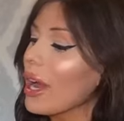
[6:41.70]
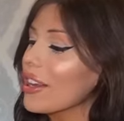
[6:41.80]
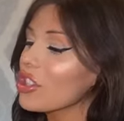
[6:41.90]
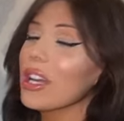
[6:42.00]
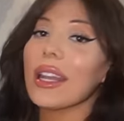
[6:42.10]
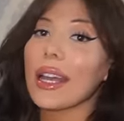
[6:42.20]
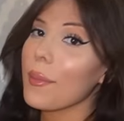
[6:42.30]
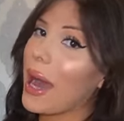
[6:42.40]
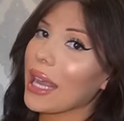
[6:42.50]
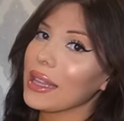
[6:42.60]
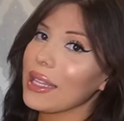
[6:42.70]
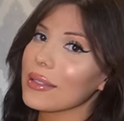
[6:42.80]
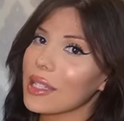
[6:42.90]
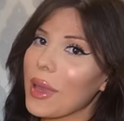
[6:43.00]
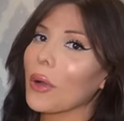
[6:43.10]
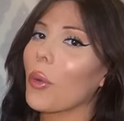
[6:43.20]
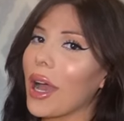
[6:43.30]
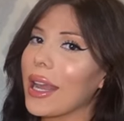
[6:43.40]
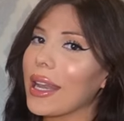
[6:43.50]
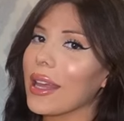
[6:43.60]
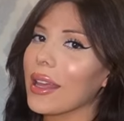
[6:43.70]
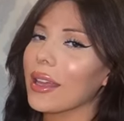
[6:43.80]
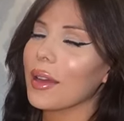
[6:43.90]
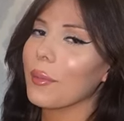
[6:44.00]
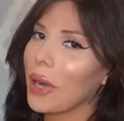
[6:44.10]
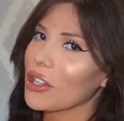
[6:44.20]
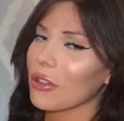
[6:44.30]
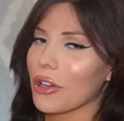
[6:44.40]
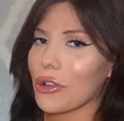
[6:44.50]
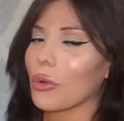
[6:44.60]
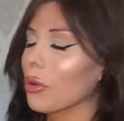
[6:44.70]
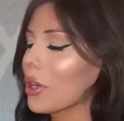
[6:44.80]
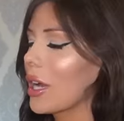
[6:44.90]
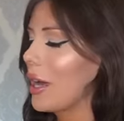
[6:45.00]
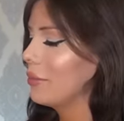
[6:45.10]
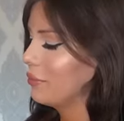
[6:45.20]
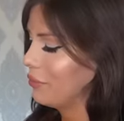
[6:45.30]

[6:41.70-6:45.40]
actually gonna combine these to make one much larger, cooler gun.